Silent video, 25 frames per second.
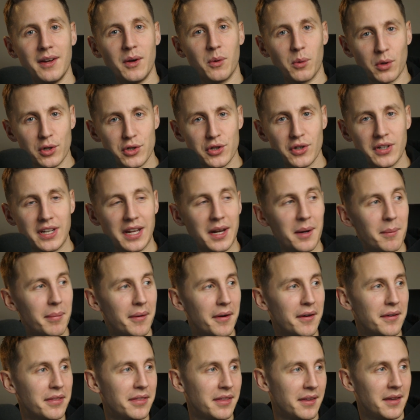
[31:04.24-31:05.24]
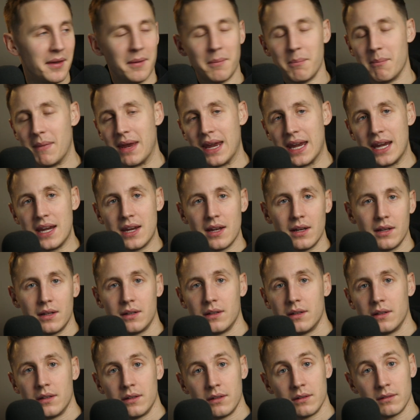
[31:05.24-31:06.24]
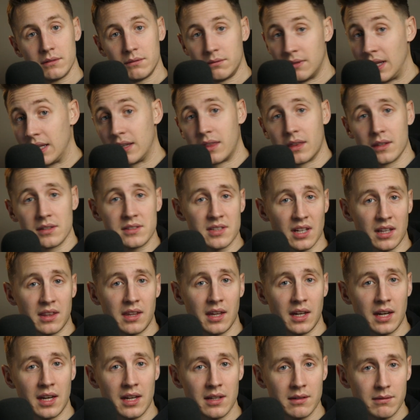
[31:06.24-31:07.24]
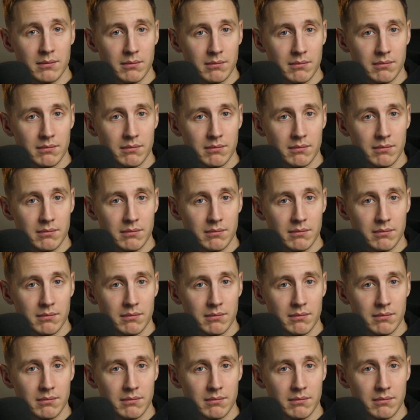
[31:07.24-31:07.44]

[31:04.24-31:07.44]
what's your date of birth? Me. 9th of the 6th, 88.